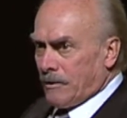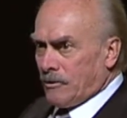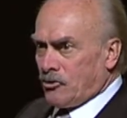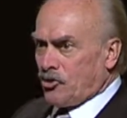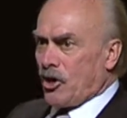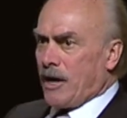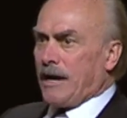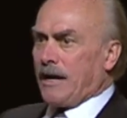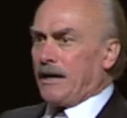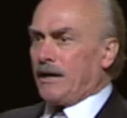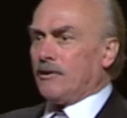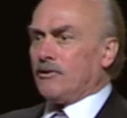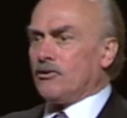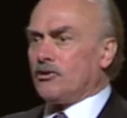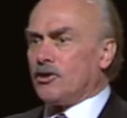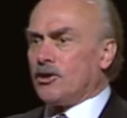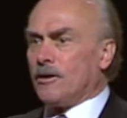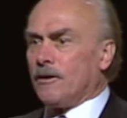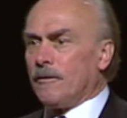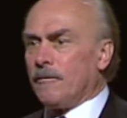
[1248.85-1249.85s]
Change.
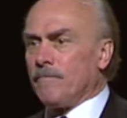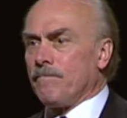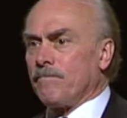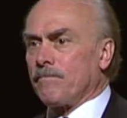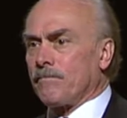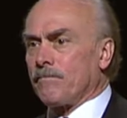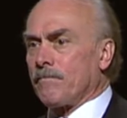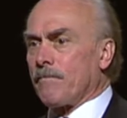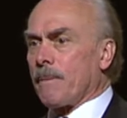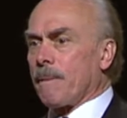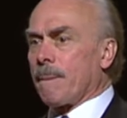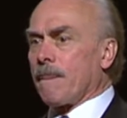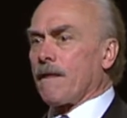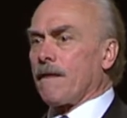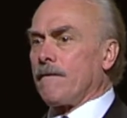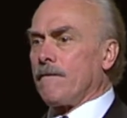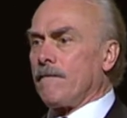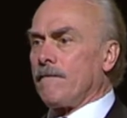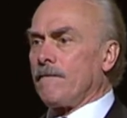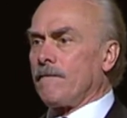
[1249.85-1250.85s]

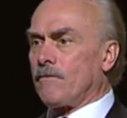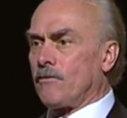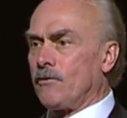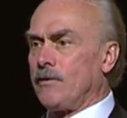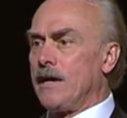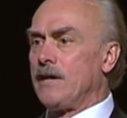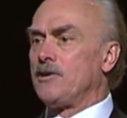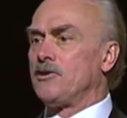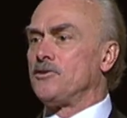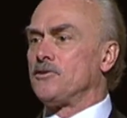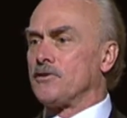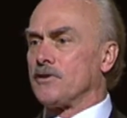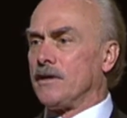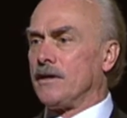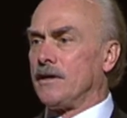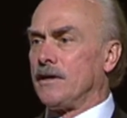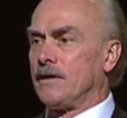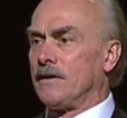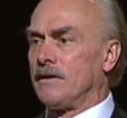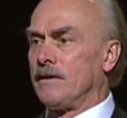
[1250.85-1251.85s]
Free agency.
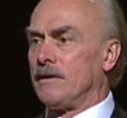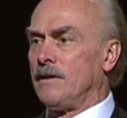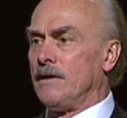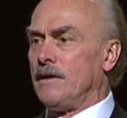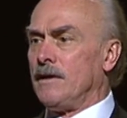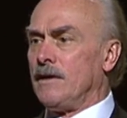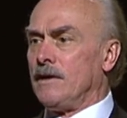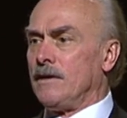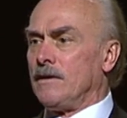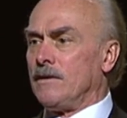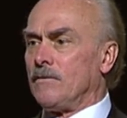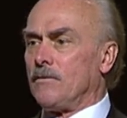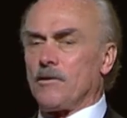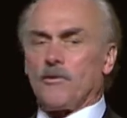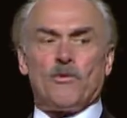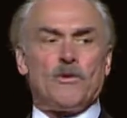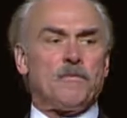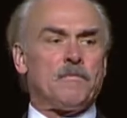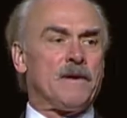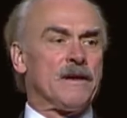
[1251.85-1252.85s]
Well,
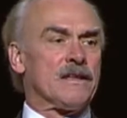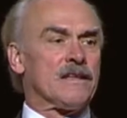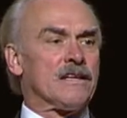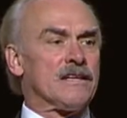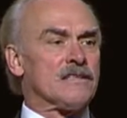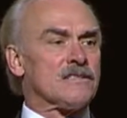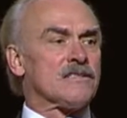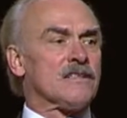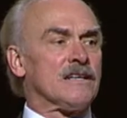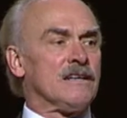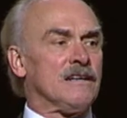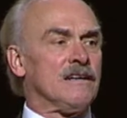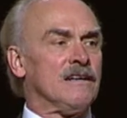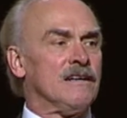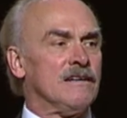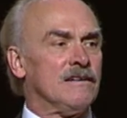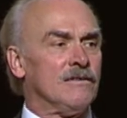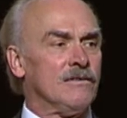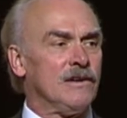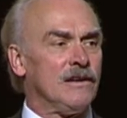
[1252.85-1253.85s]
the one big thing is that
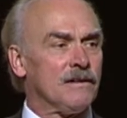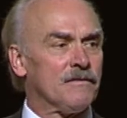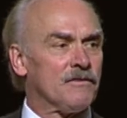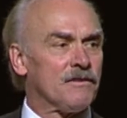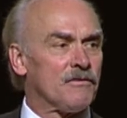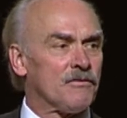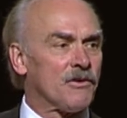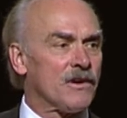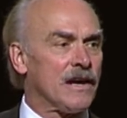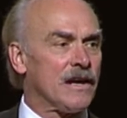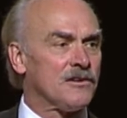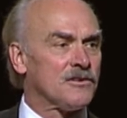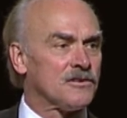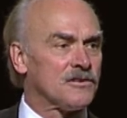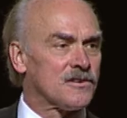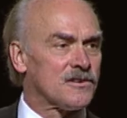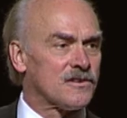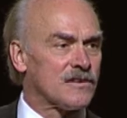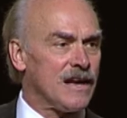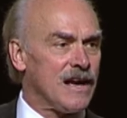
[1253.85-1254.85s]
we live in a free agent
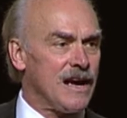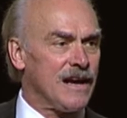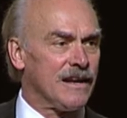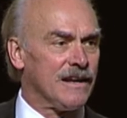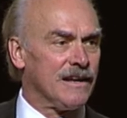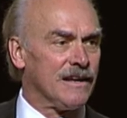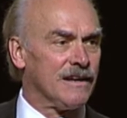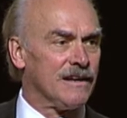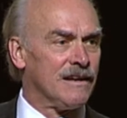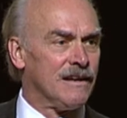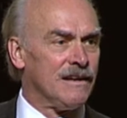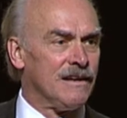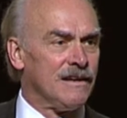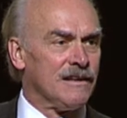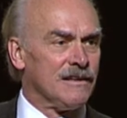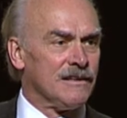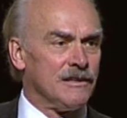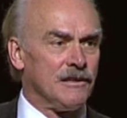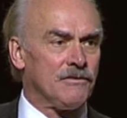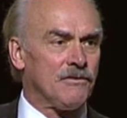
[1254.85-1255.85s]
society.
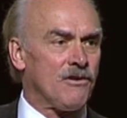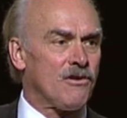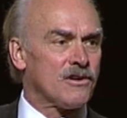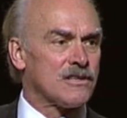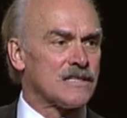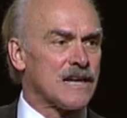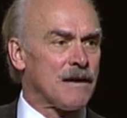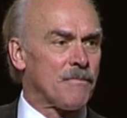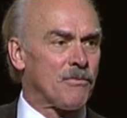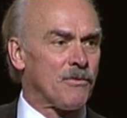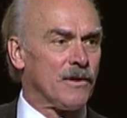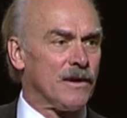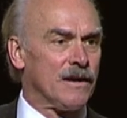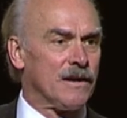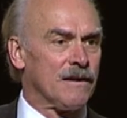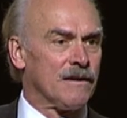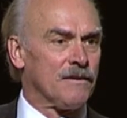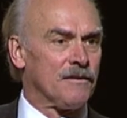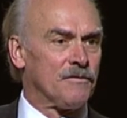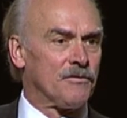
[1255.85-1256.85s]
You've always operated
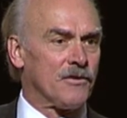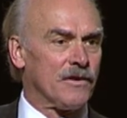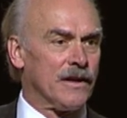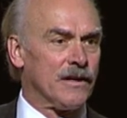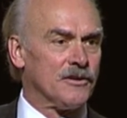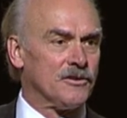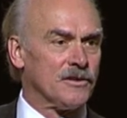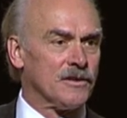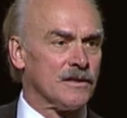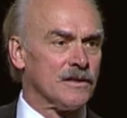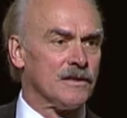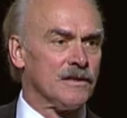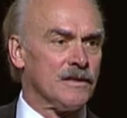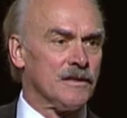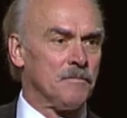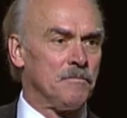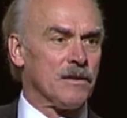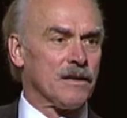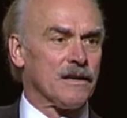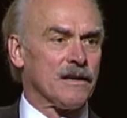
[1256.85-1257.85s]
under free agent.
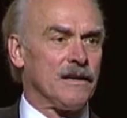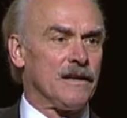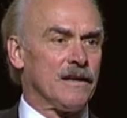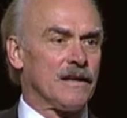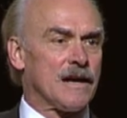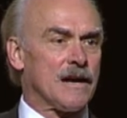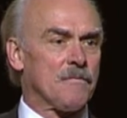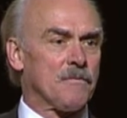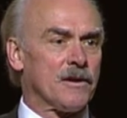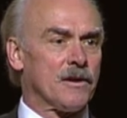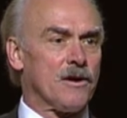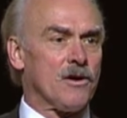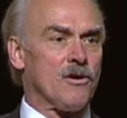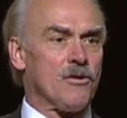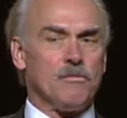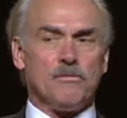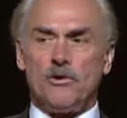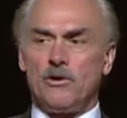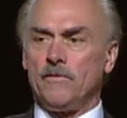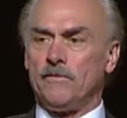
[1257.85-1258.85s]
Ability to come and
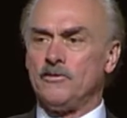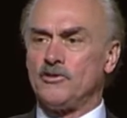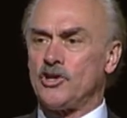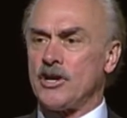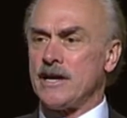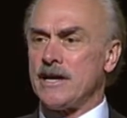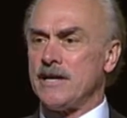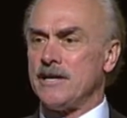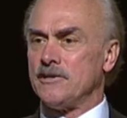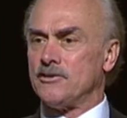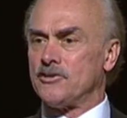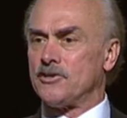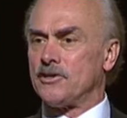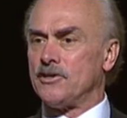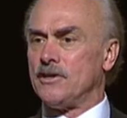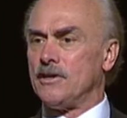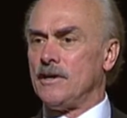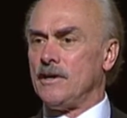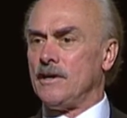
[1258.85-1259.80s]
go, move and change